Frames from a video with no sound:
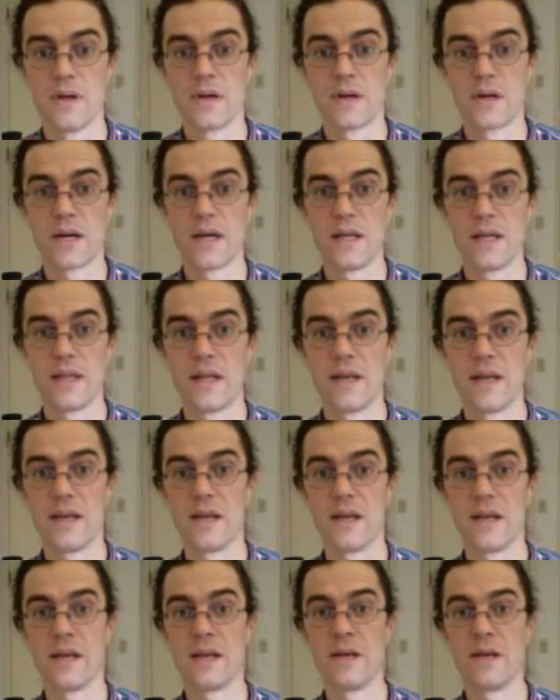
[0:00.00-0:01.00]
Okay,
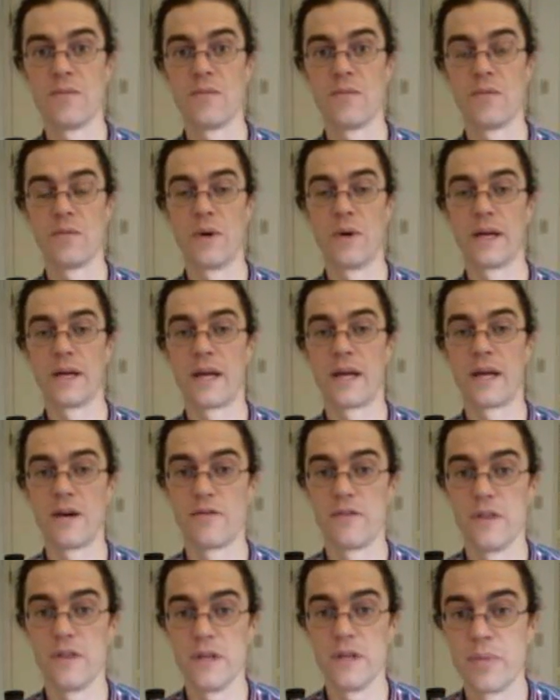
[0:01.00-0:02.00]
then we want to
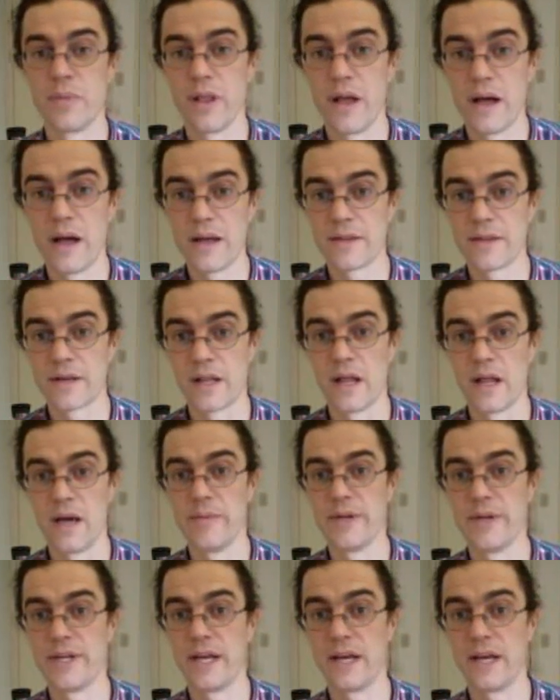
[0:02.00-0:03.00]
carefully plot the
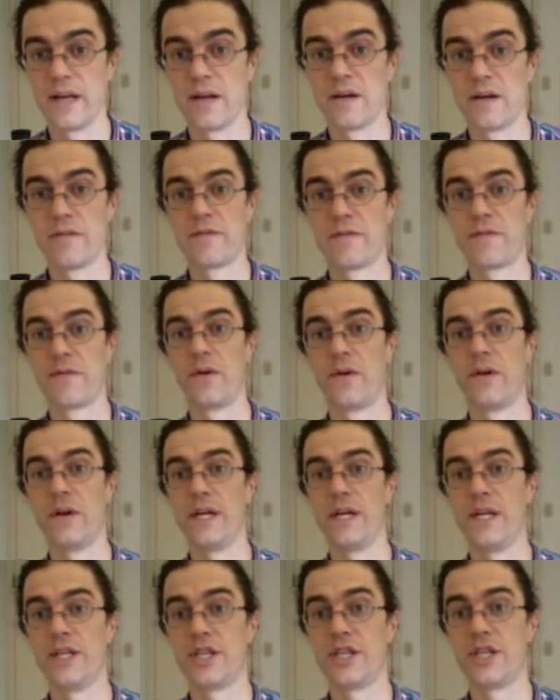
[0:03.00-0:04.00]
climate data for
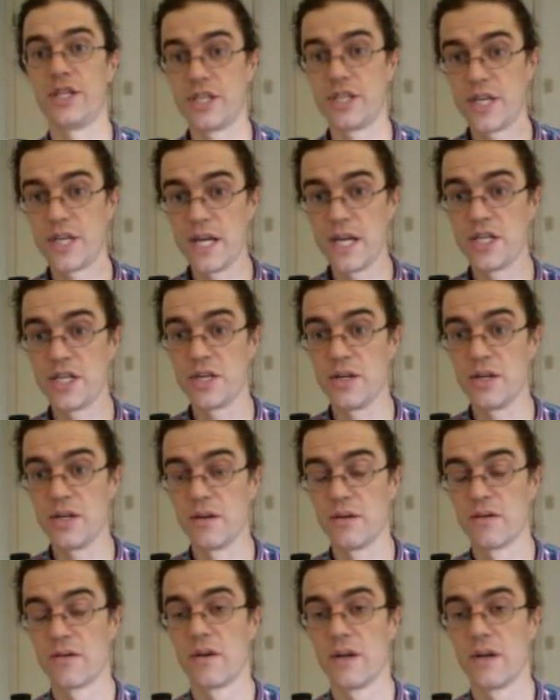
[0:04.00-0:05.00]
each
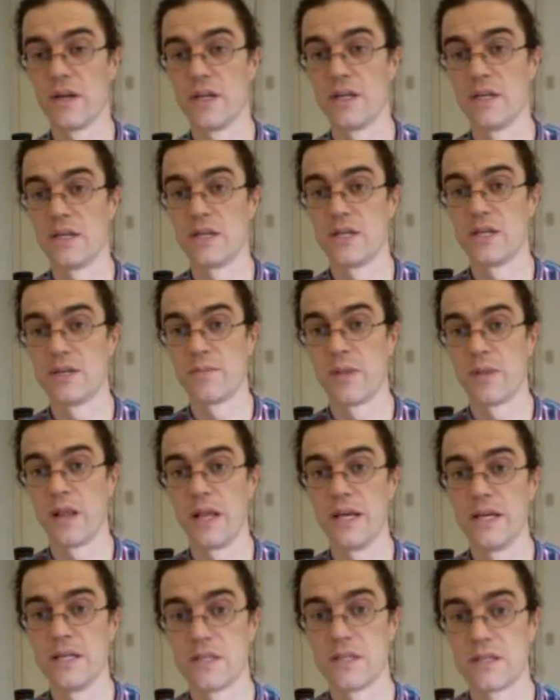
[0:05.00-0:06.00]
station, right? Each
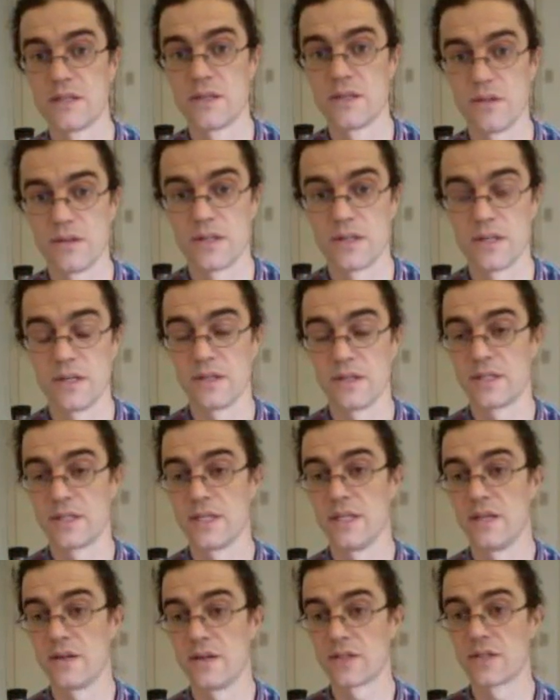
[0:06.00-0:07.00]
place. You'll
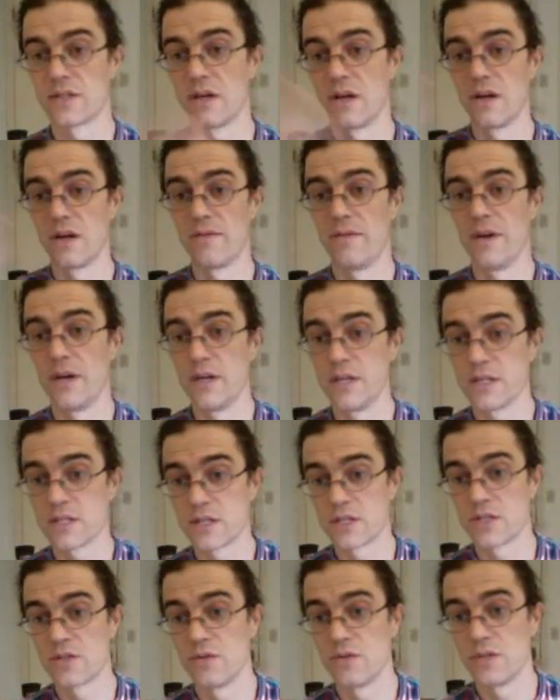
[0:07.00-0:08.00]
see there's various
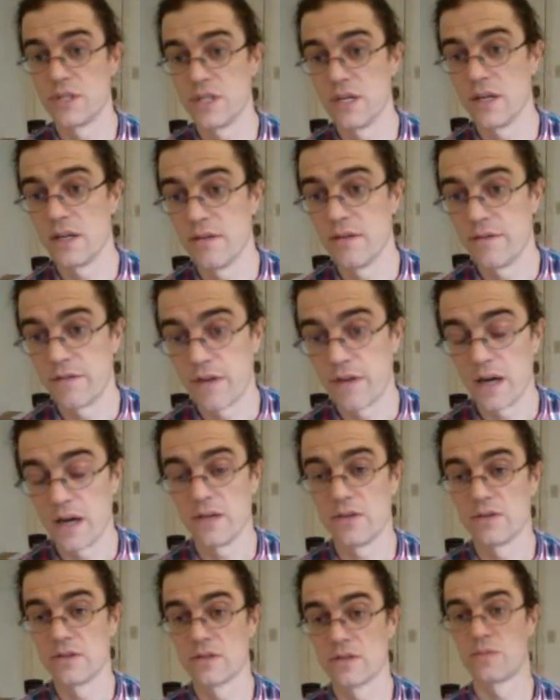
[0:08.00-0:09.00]
associated
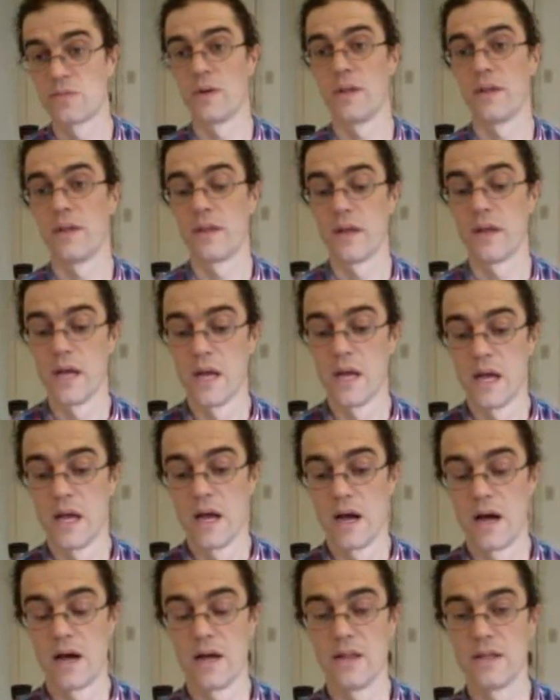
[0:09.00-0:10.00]
files with
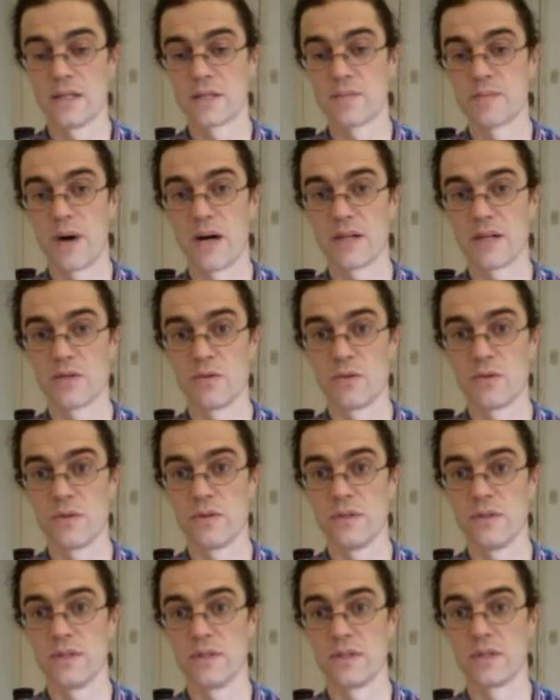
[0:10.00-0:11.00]
this
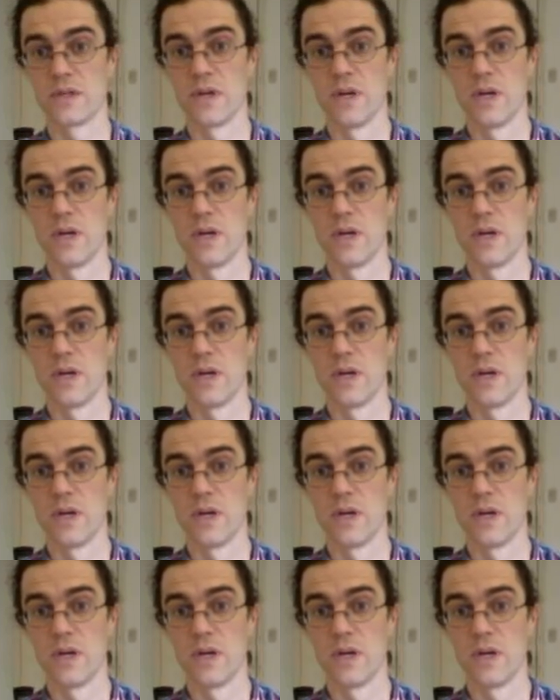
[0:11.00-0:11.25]
module, and